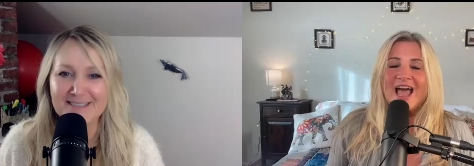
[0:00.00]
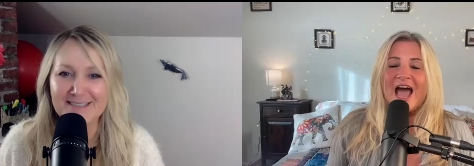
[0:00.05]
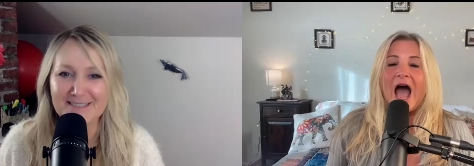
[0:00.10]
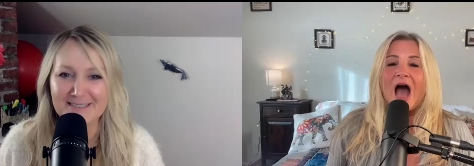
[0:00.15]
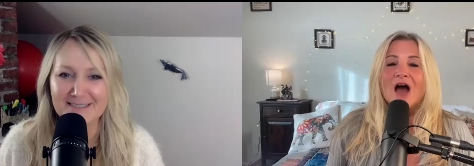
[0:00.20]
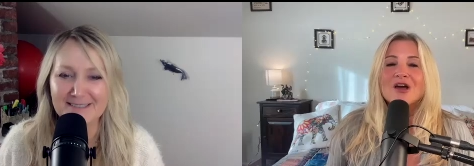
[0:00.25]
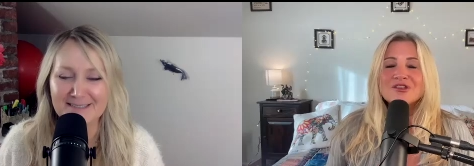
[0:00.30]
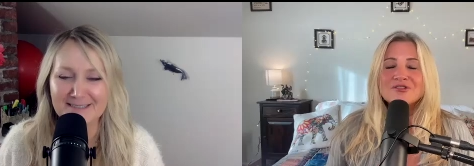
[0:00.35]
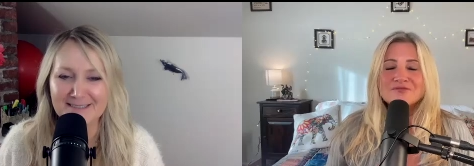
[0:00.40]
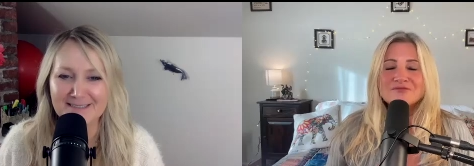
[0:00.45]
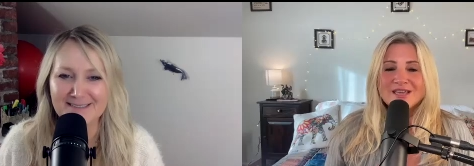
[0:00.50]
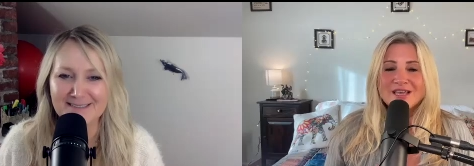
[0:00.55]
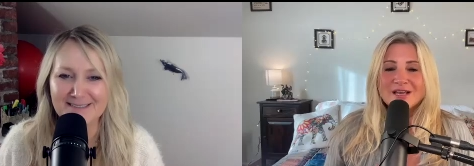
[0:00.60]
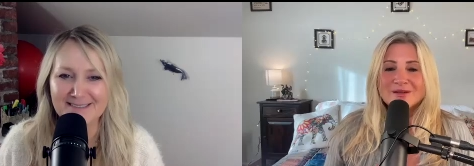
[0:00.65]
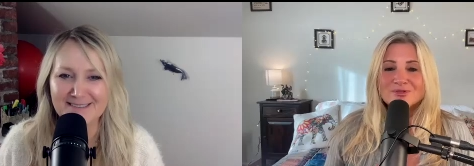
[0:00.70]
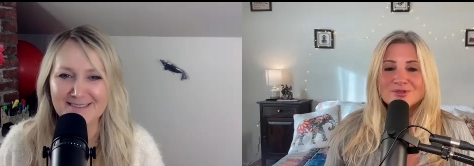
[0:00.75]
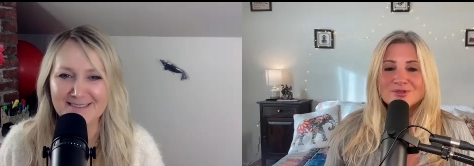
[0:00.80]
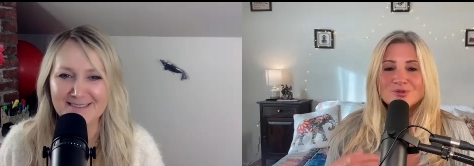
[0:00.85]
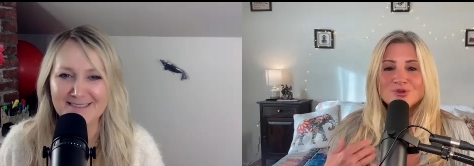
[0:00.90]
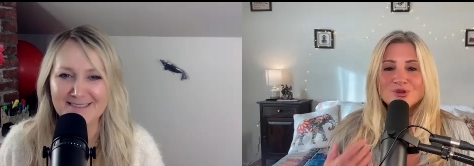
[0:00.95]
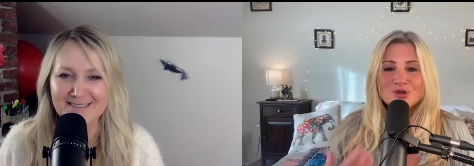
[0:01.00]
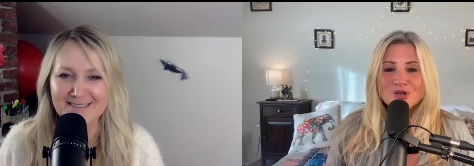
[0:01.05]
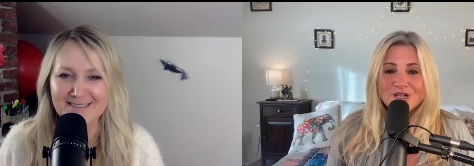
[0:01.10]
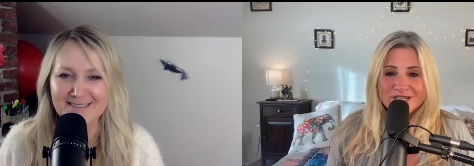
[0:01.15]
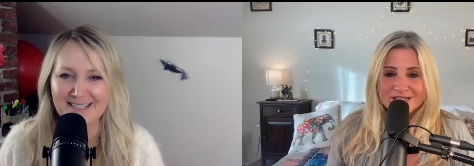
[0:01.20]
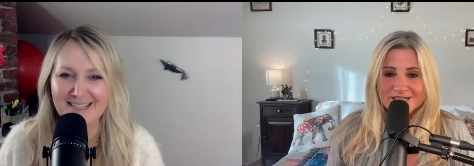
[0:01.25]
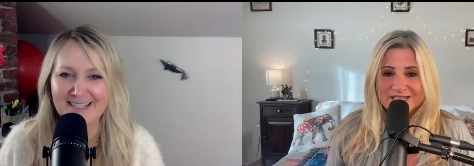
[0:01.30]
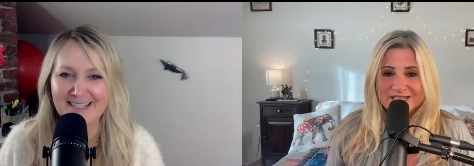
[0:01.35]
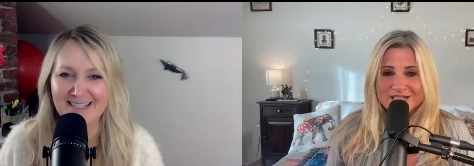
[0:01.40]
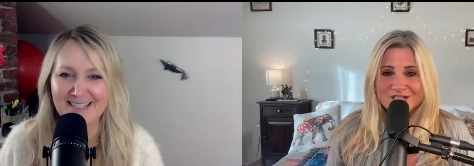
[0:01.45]
Speaker 1: How do you think I'm so good
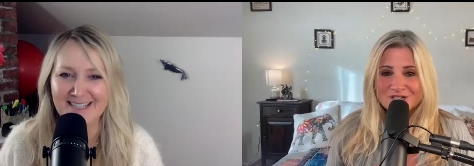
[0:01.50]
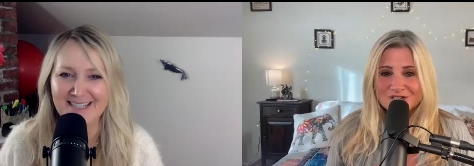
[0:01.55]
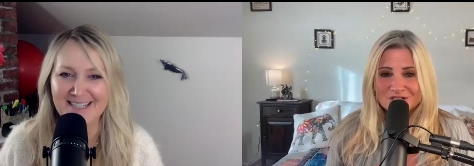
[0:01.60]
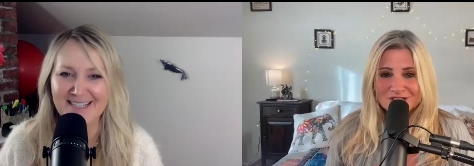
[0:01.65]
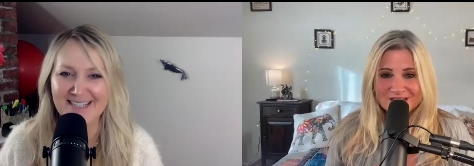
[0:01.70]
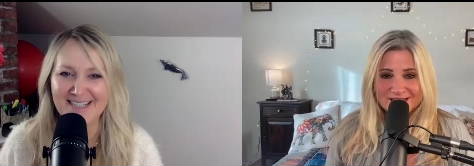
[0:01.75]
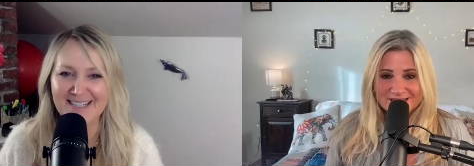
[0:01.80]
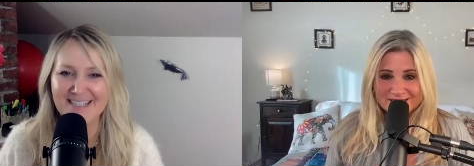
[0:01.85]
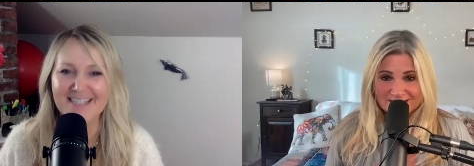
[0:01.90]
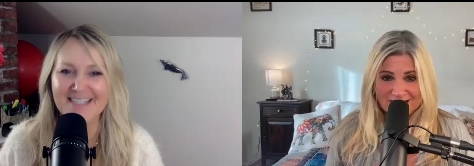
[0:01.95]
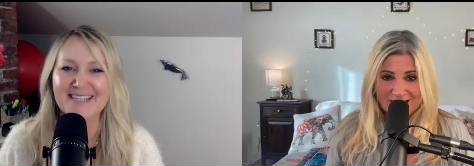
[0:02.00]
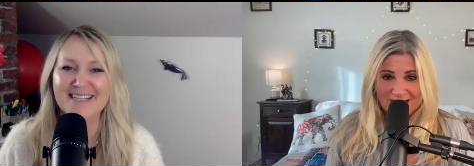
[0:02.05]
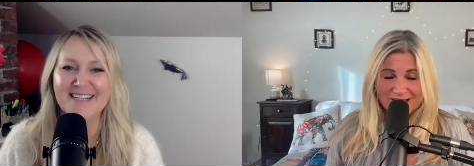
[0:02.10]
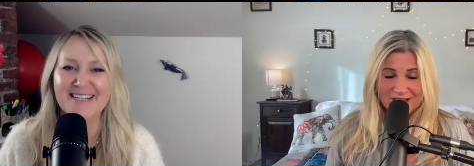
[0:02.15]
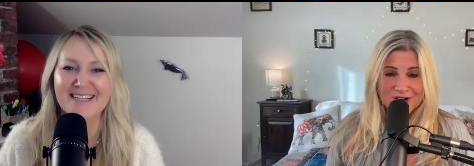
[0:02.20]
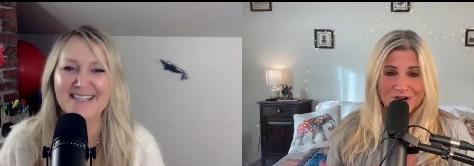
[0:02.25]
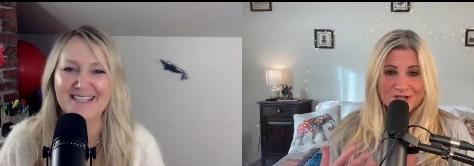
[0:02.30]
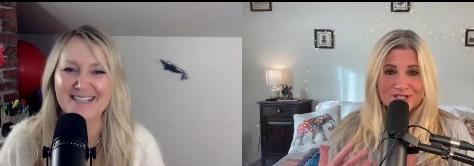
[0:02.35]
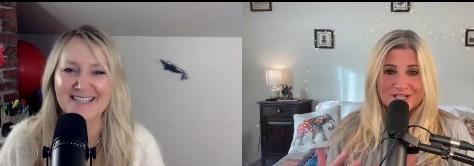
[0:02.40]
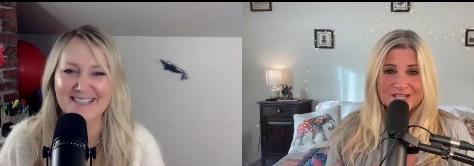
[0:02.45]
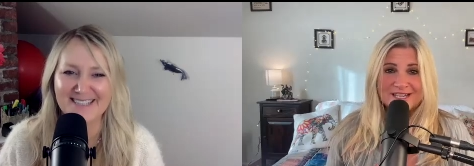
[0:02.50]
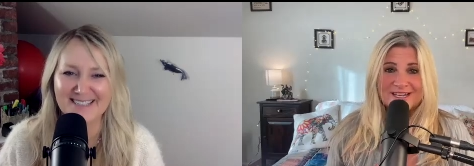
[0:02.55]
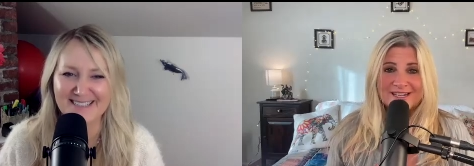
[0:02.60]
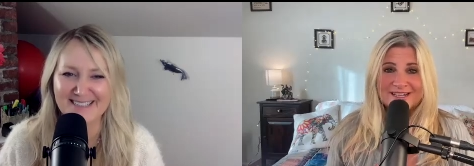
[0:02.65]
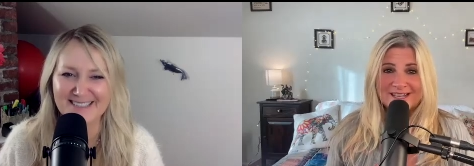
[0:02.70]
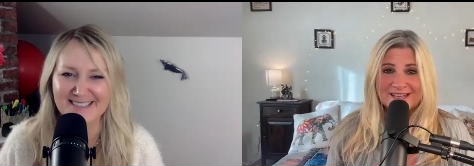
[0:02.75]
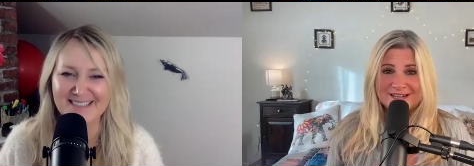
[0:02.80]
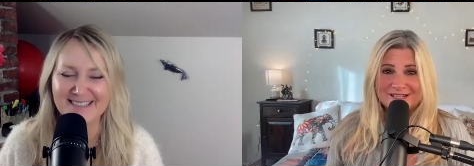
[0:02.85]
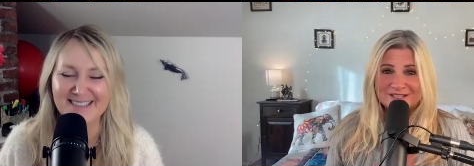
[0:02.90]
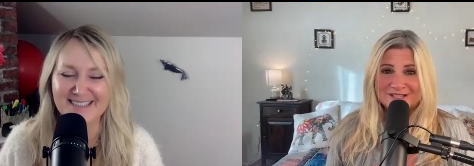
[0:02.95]
at teaching this and I can
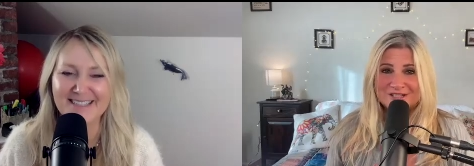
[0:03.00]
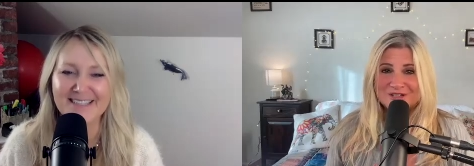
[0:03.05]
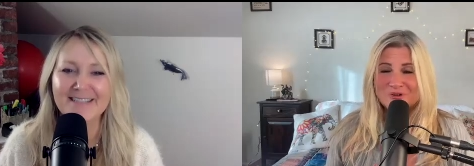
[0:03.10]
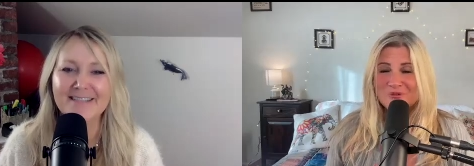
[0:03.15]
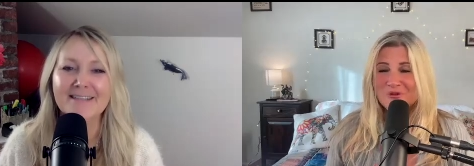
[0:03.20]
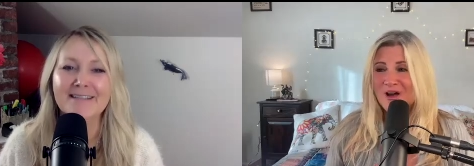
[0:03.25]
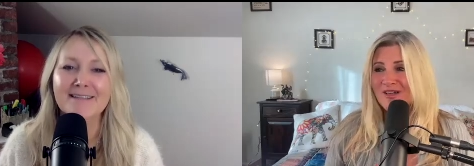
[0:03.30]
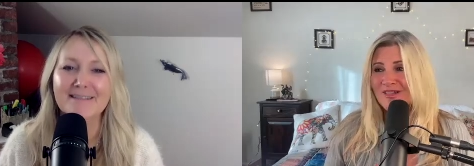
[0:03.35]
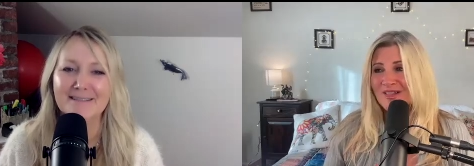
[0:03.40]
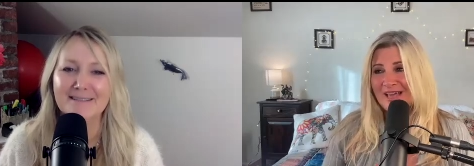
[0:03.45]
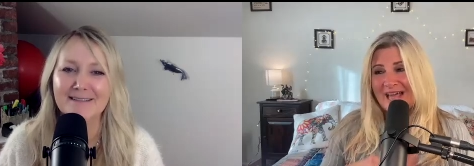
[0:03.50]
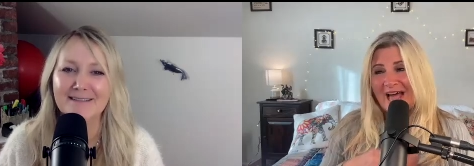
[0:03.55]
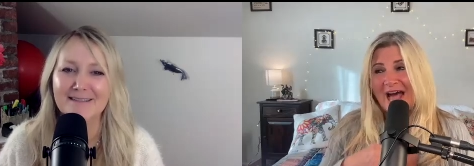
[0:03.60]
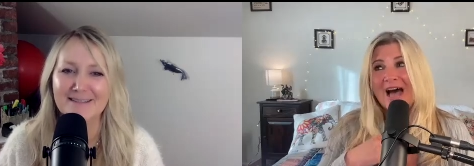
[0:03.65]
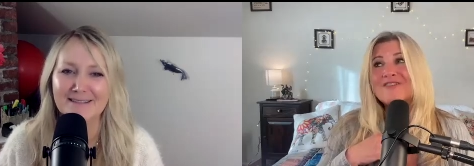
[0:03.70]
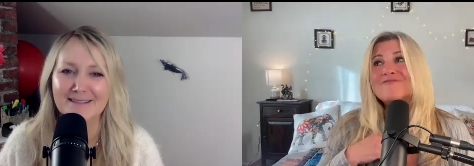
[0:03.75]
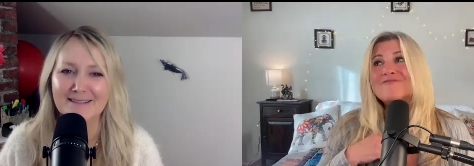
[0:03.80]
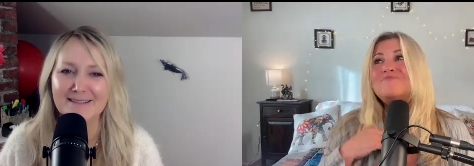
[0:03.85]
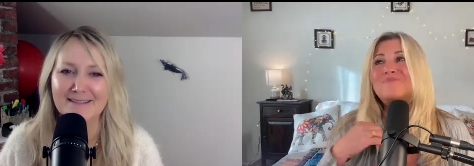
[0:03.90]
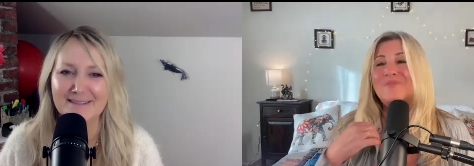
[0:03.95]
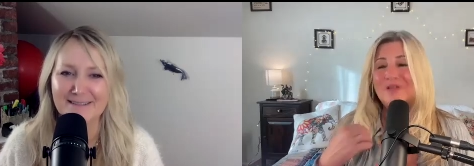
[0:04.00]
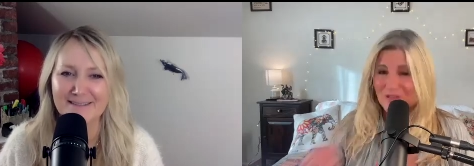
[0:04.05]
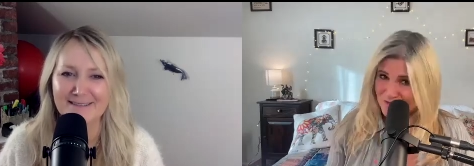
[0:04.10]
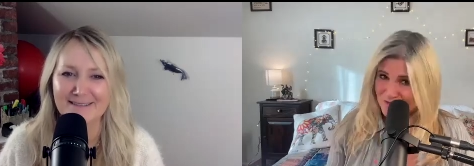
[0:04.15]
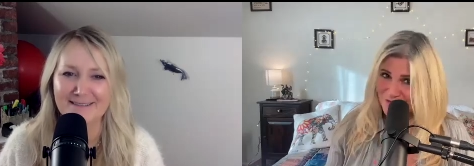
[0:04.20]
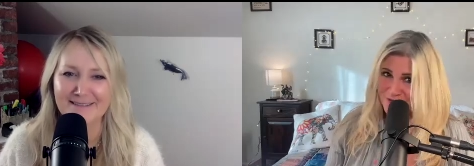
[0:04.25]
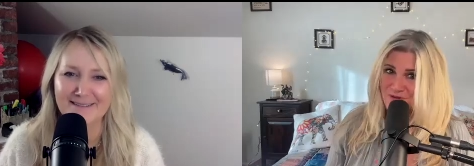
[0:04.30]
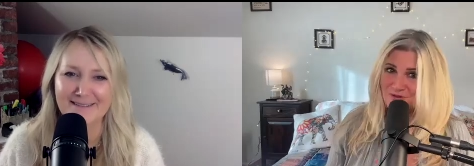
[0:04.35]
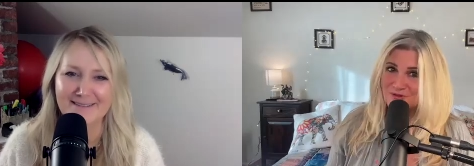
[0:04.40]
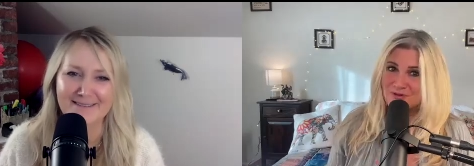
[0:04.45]
articulate it so well? Like I've been
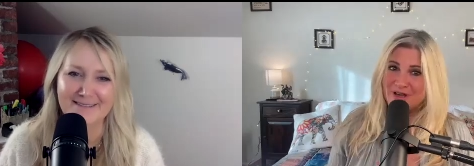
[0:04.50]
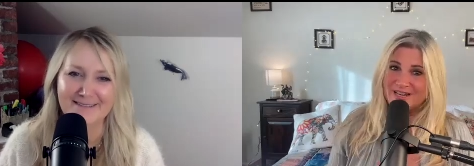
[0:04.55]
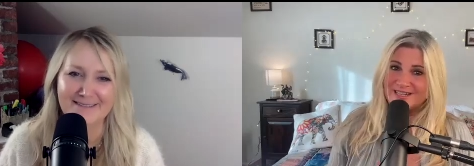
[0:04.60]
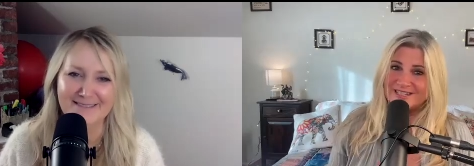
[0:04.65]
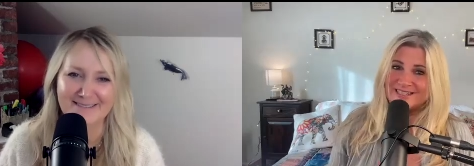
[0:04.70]
through it.